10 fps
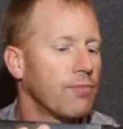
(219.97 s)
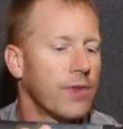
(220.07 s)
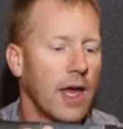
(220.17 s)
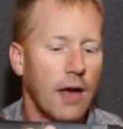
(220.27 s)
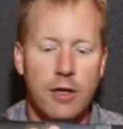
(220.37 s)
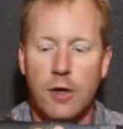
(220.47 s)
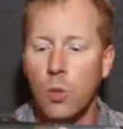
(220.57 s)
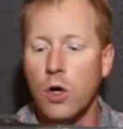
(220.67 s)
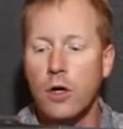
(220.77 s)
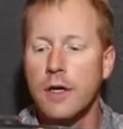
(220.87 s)
having it
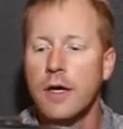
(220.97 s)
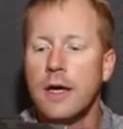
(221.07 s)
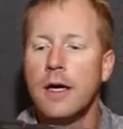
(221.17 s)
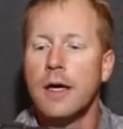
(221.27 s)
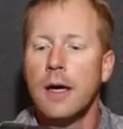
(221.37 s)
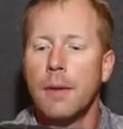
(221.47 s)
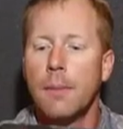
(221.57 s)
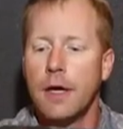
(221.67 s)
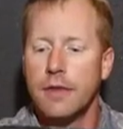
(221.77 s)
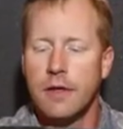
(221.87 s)
work.
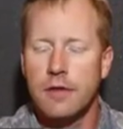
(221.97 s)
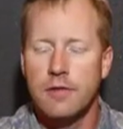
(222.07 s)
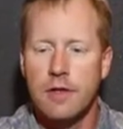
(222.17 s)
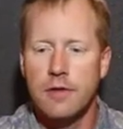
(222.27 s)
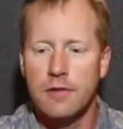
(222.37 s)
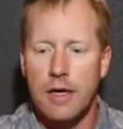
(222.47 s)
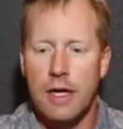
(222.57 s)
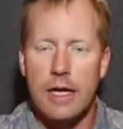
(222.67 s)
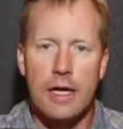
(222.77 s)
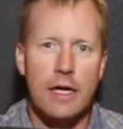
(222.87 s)
But this is
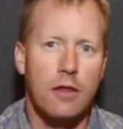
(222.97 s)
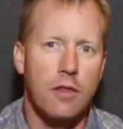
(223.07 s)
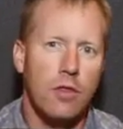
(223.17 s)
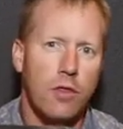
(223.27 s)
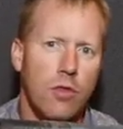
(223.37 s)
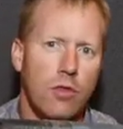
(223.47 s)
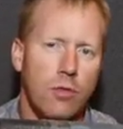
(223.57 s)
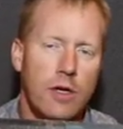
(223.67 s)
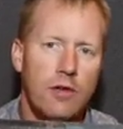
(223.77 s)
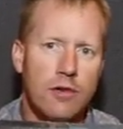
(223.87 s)
a
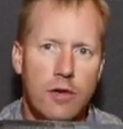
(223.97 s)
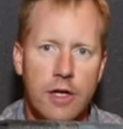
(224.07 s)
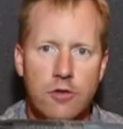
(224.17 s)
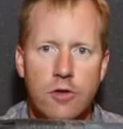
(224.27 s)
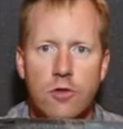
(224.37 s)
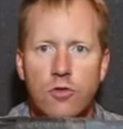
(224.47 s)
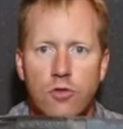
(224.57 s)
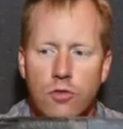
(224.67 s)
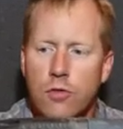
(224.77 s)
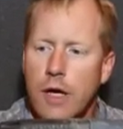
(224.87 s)

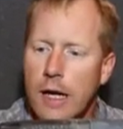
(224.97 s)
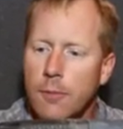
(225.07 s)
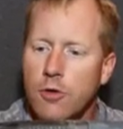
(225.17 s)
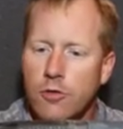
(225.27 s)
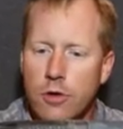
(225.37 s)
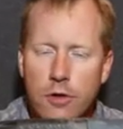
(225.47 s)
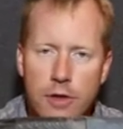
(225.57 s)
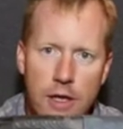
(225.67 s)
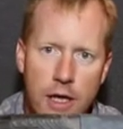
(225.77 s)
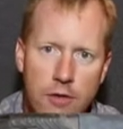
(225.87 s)
3-selection hammer drill.
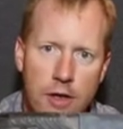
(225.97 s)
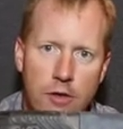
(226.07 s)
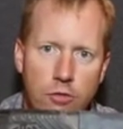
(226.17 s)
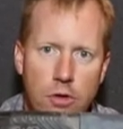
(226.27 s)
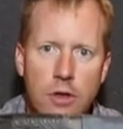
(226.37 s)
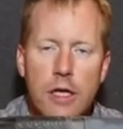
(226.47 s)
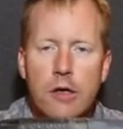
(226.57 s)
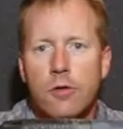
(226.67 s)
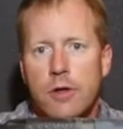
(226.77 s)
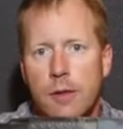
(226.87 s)
It has a drilling
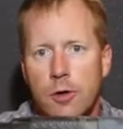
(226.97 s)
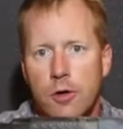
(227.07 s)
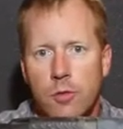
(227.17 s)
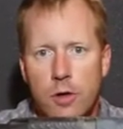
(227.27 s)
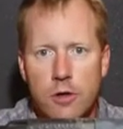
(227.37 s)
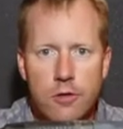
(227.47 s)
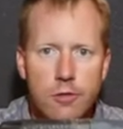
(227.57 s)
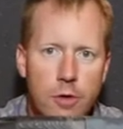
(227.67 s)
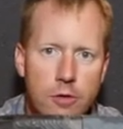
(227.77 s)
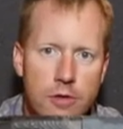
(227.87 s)
only mode where it
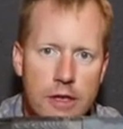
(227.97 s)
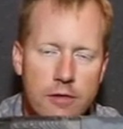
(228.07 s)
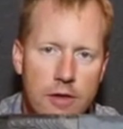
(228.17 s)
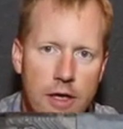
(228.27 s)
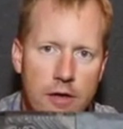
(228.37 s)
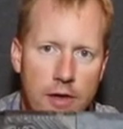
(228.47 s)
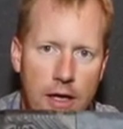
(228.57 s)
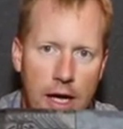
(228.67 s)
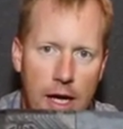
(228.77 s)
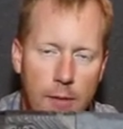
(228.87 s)
just rotates. It has a
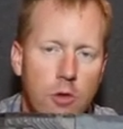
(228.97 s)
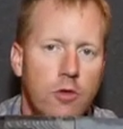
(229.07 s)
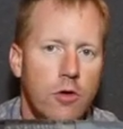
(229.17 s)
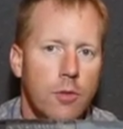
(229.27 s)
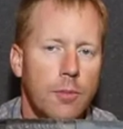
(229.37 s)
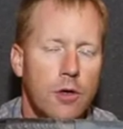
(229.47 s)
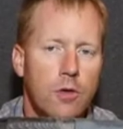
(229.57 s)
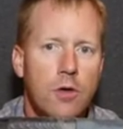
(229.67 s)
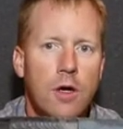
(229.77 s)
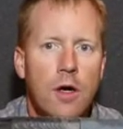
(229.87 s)
hammer drill
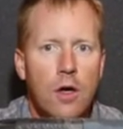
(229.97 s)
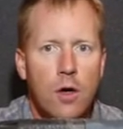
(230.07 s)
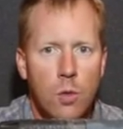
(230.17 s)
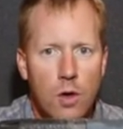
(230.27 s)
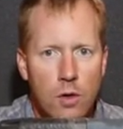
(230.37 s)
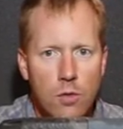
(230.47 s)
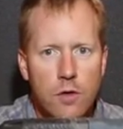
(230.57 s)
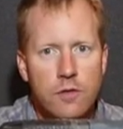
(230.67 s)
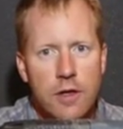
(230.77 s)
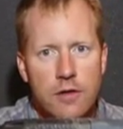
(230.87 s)
mode where it
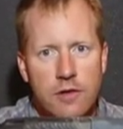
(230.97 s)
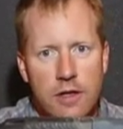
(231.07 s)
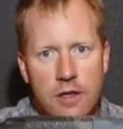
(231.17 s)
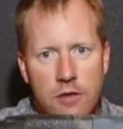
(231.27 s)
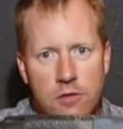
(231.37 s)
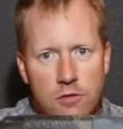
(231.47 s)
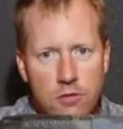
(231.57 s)
rotates in